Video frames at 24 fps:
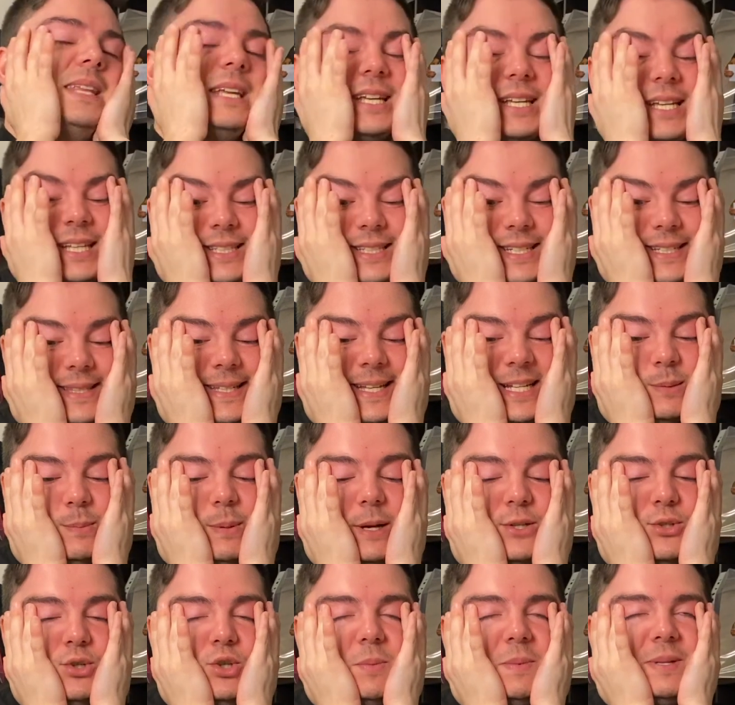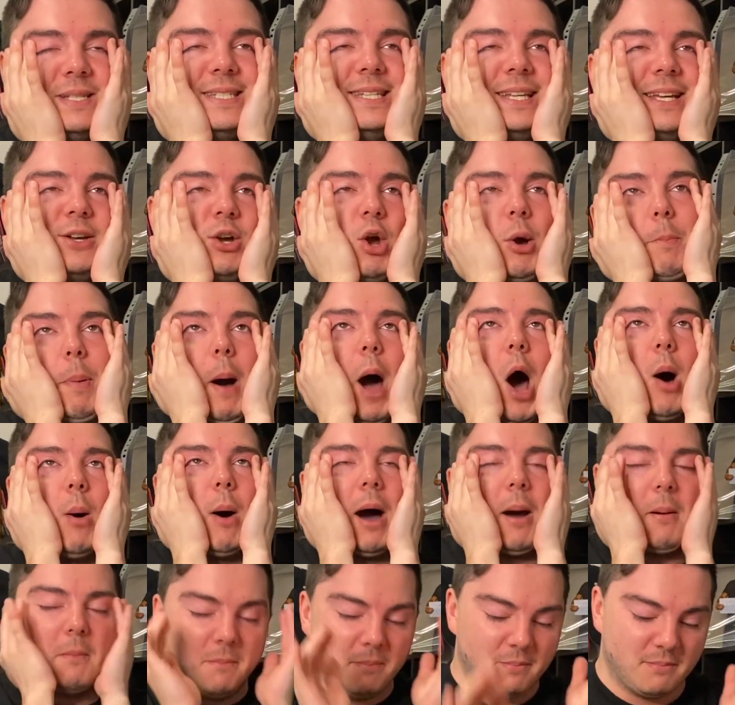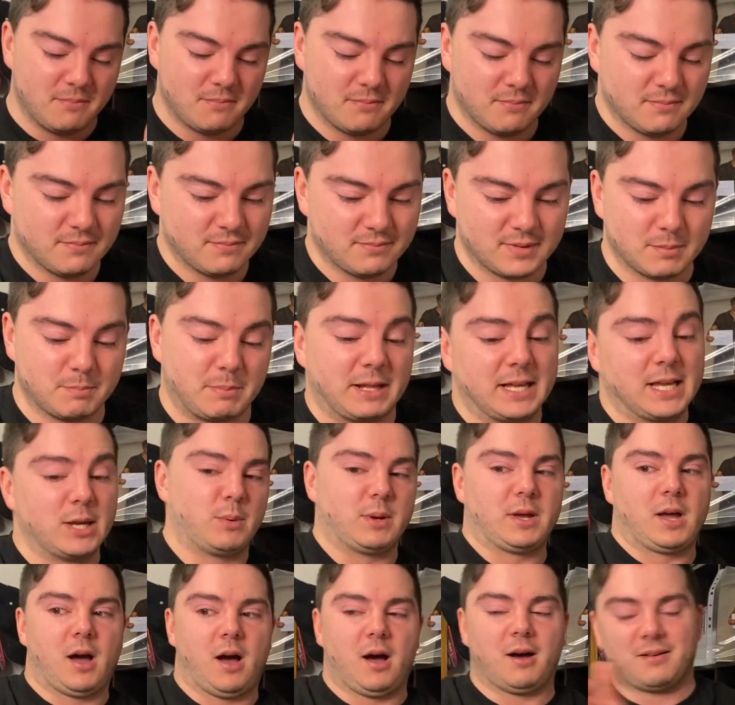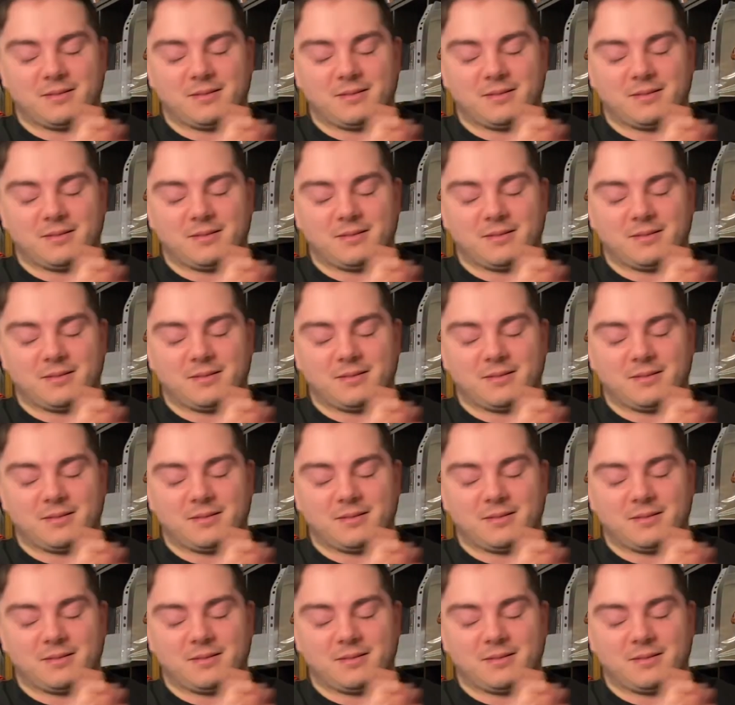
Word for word: god. Didn't expect her to be singing her poem. But here we are.